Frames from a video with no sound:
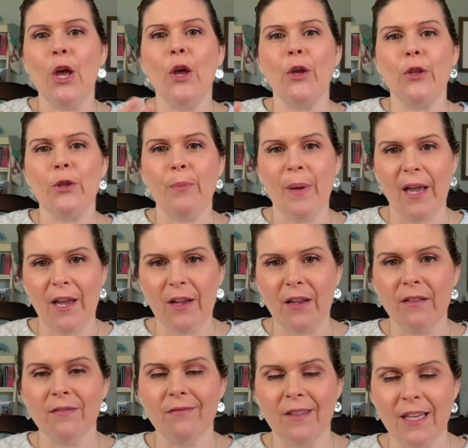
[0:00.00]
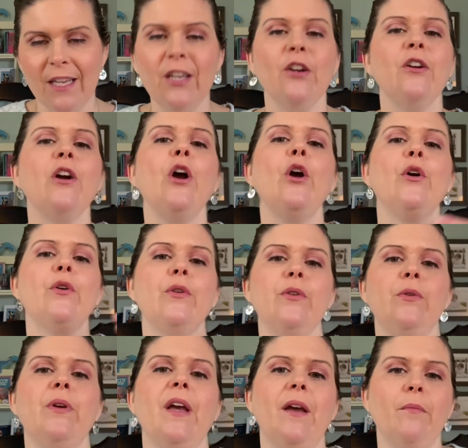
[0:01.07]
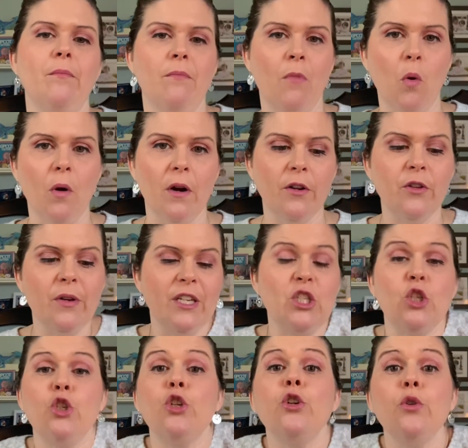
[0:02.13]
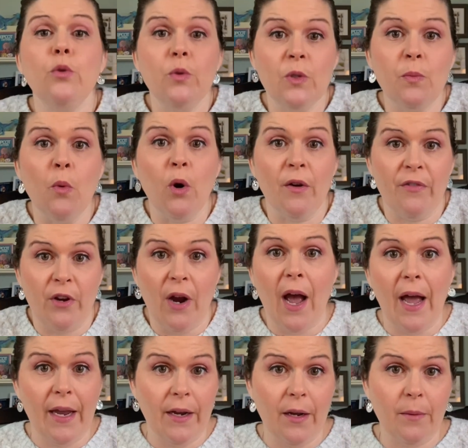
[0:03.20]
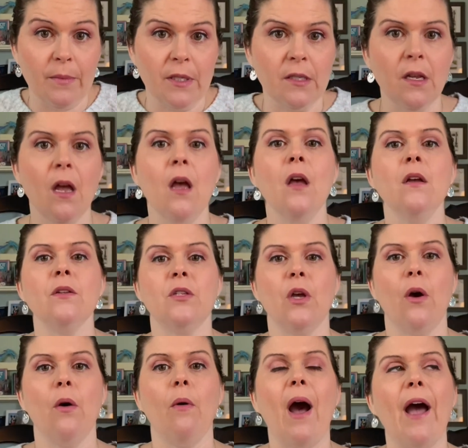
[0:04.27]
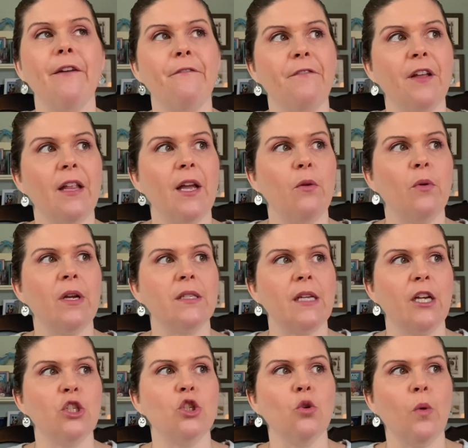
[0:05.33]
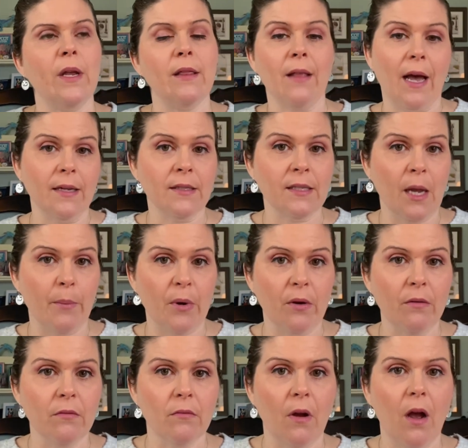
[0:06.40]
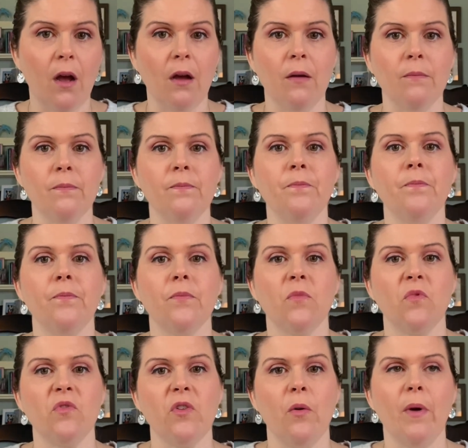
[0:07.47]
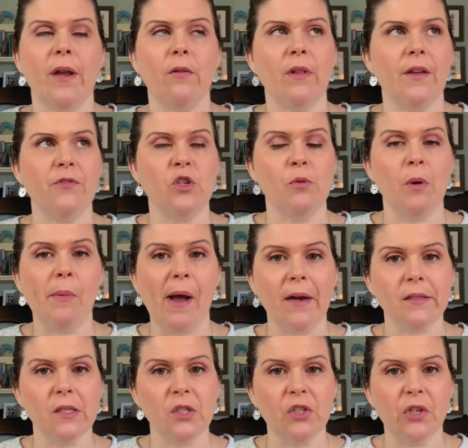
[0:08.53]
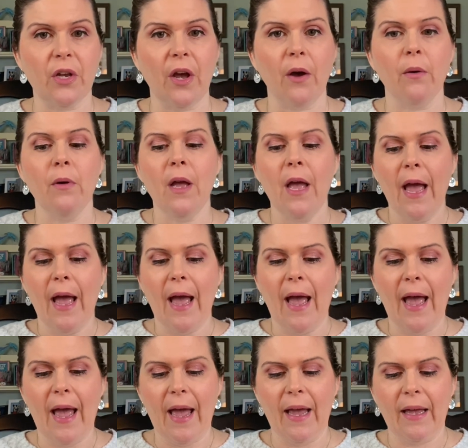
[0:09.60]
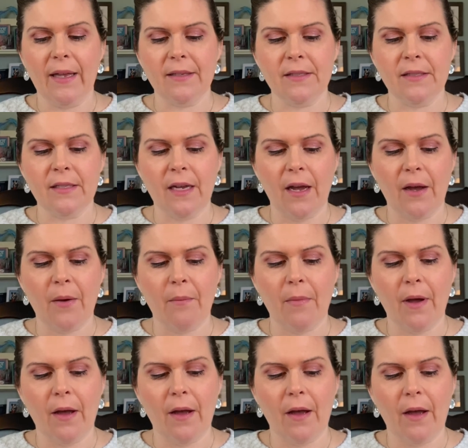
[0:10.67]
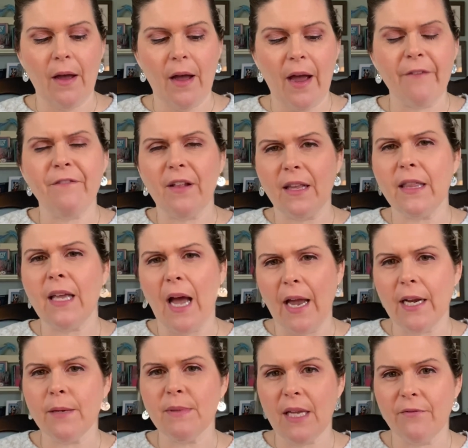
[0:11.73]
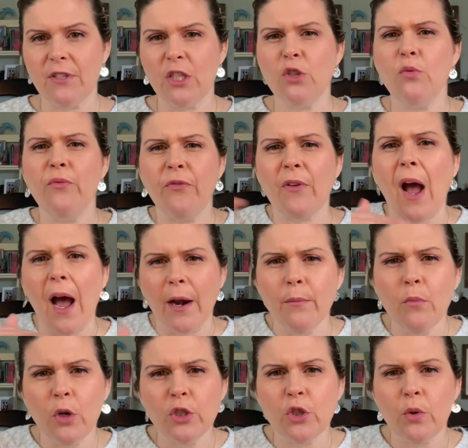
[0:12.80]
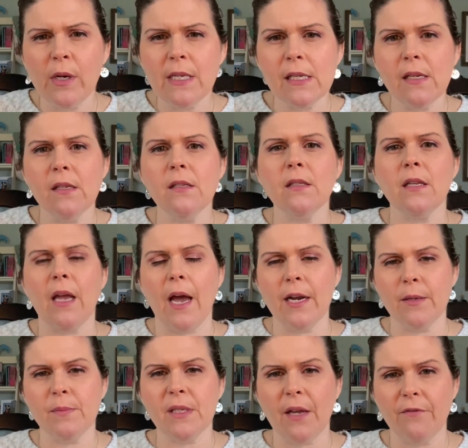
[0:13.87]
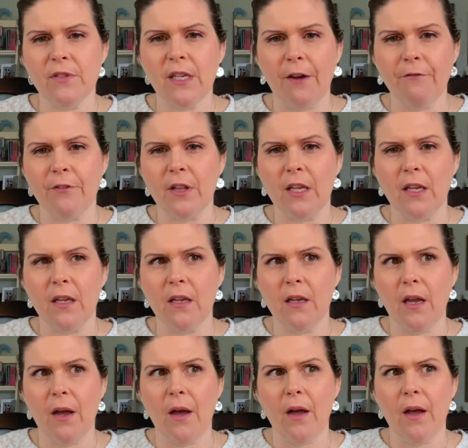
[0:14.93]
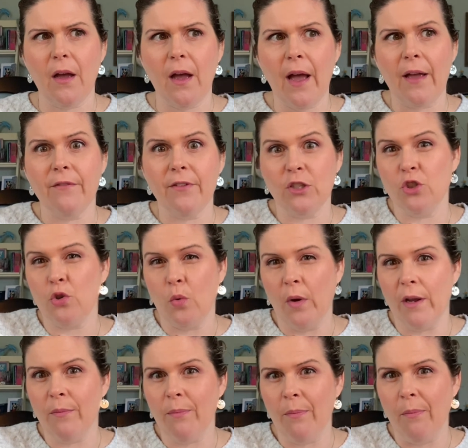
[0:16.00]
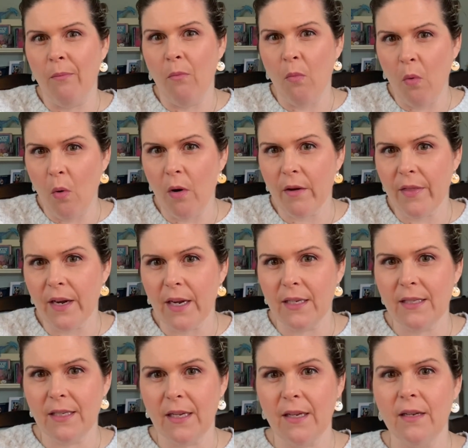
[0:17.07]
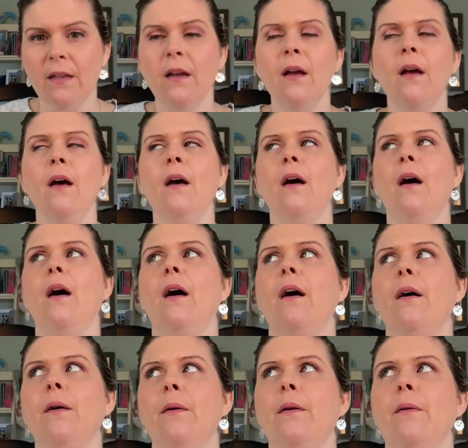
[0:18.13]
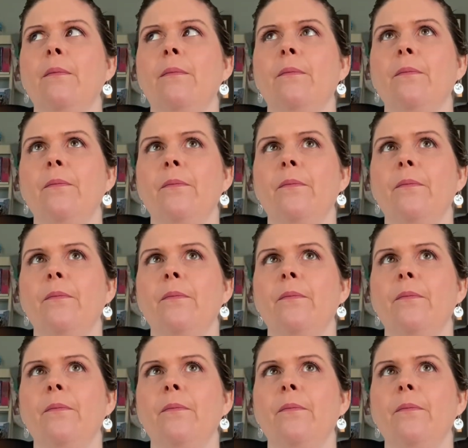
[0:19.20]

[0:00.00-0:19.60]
you pay the year, you get more, you get to choose more of your items. So I feel like, because I joined last summer, so I only have 2 more boxes to go. And I feel like the items you've gotten more choices. The items have definitely, I've enjoyed more than I did. So